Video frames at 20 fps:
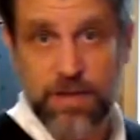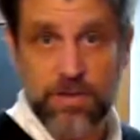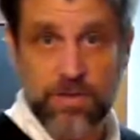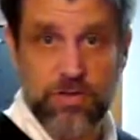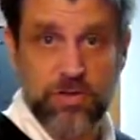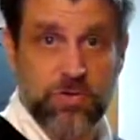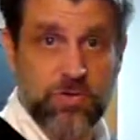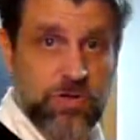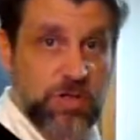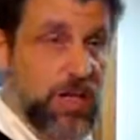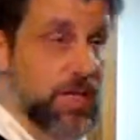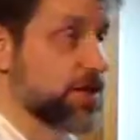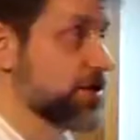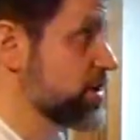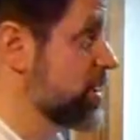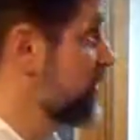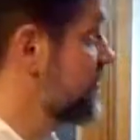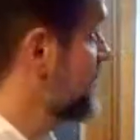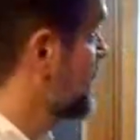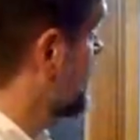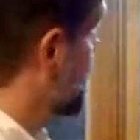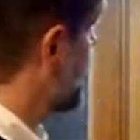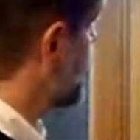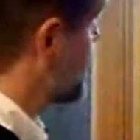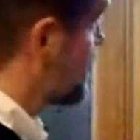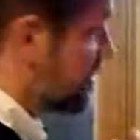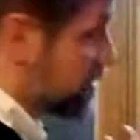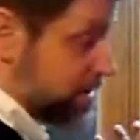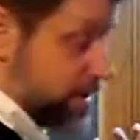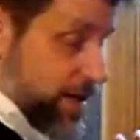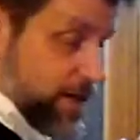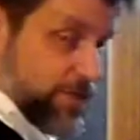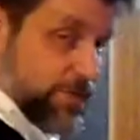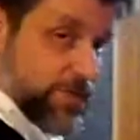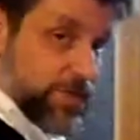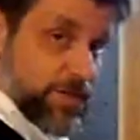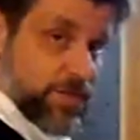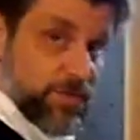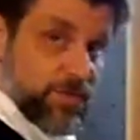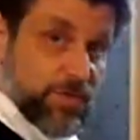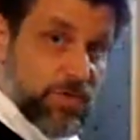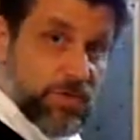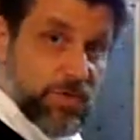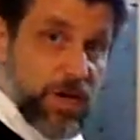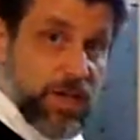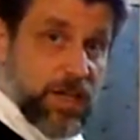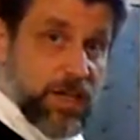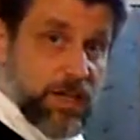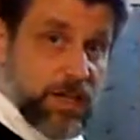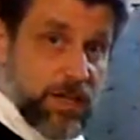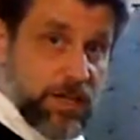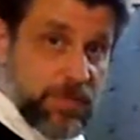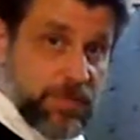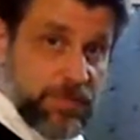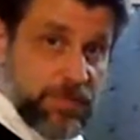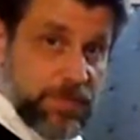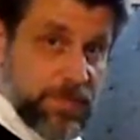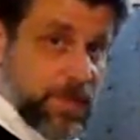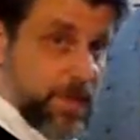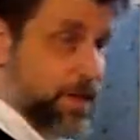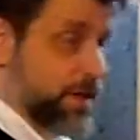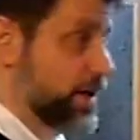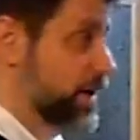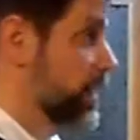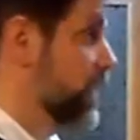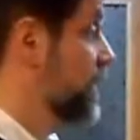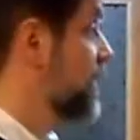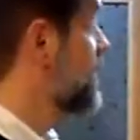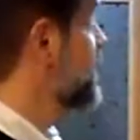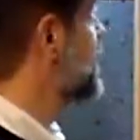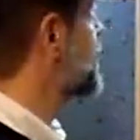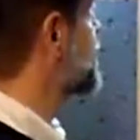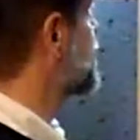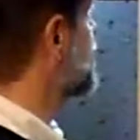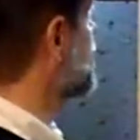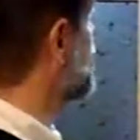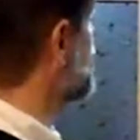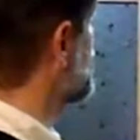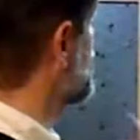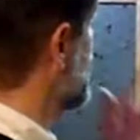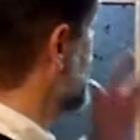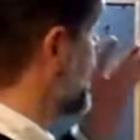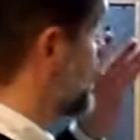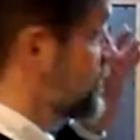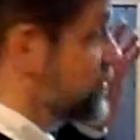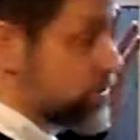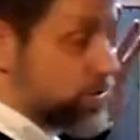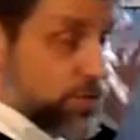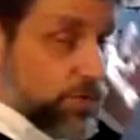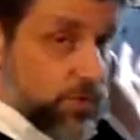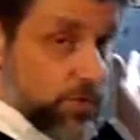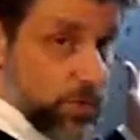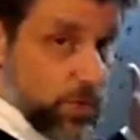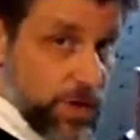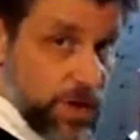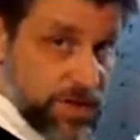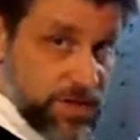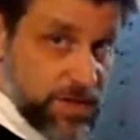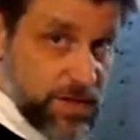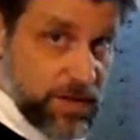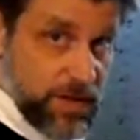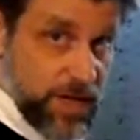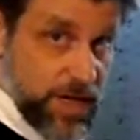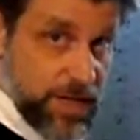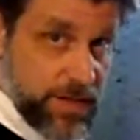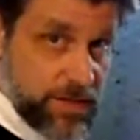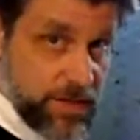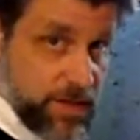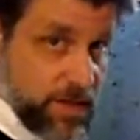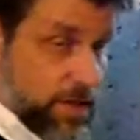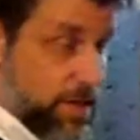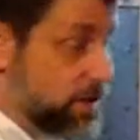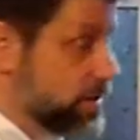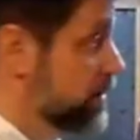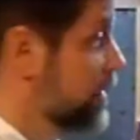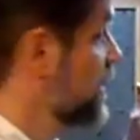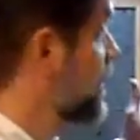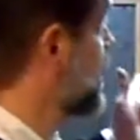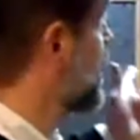is to change out the lights inside of this room right here. This room has 2 fluorescent lights in it.